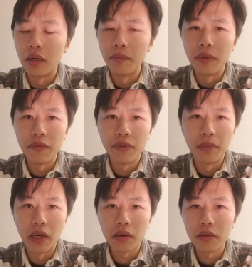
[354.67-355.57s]
if
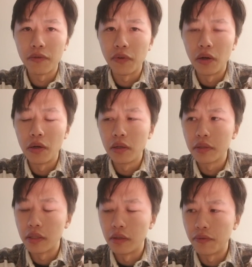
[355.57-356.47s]
America falls,
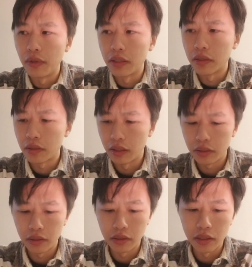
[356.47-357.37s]
if
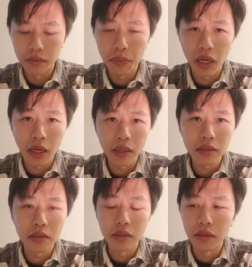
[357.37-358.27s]
legislation is
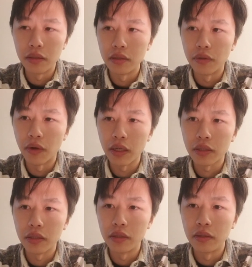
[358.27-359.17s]
passed in the
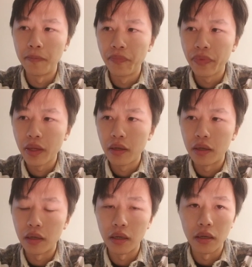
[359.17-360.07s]
direction
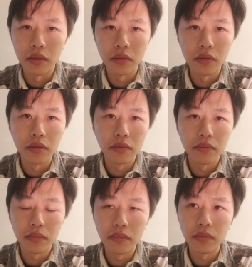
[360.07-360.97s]
uh,
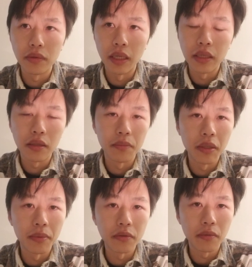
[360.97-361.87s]
like the
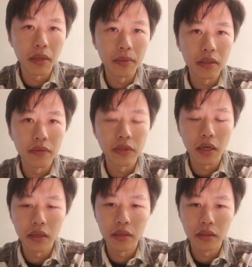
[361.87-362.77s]
People's Republic of
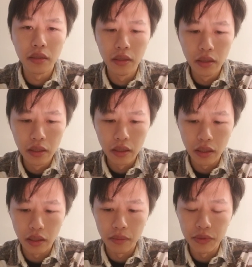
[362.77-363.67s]
China,
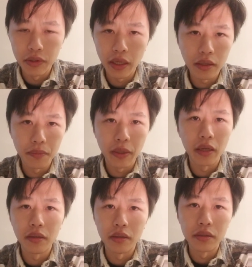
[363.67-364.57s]
you can't
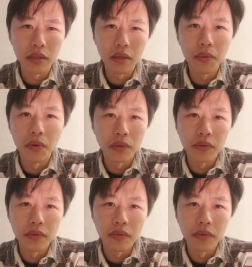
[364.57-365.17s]
depend on the Singapores